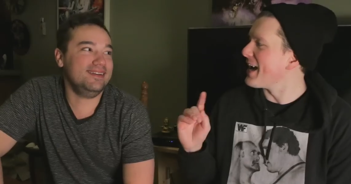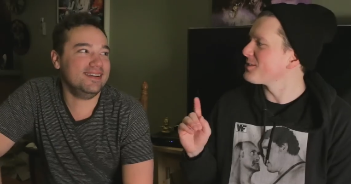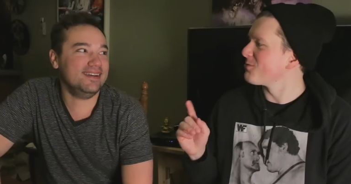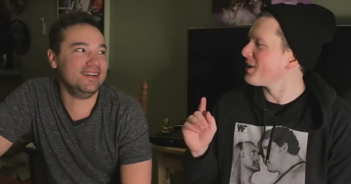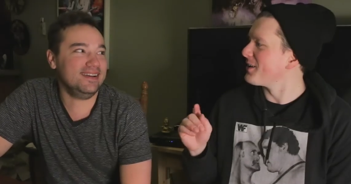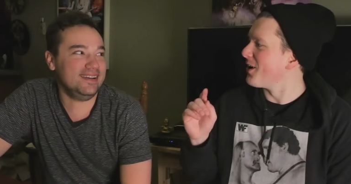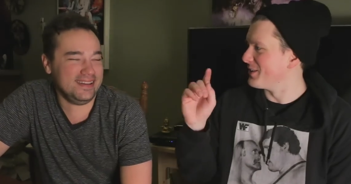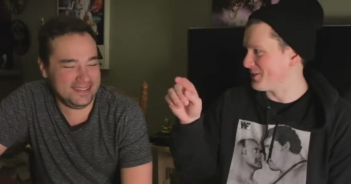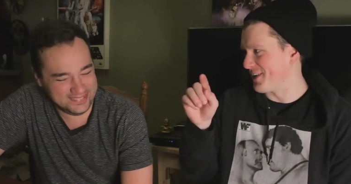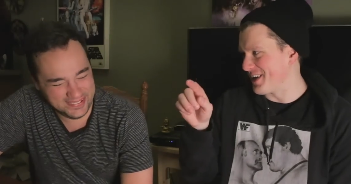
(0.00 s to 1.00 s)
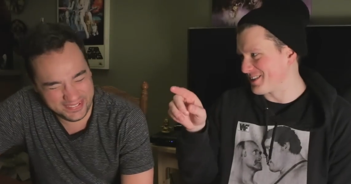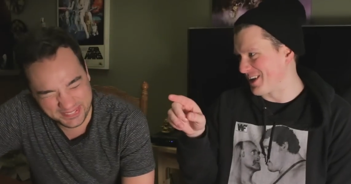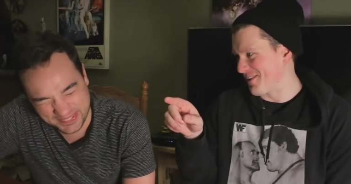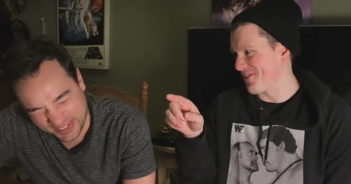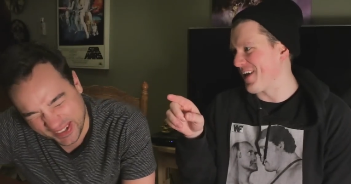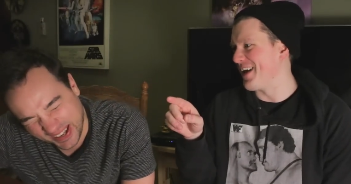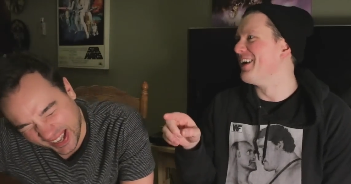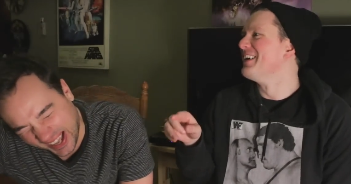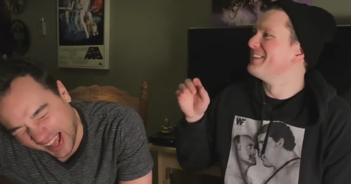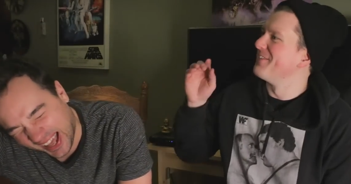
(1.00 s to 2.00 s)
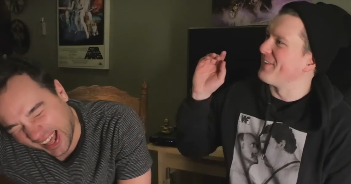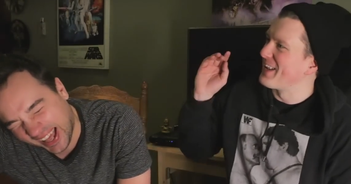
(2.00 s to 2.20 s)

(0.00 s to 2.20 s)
Speaker 1: That's when I know this video's gonna fail. The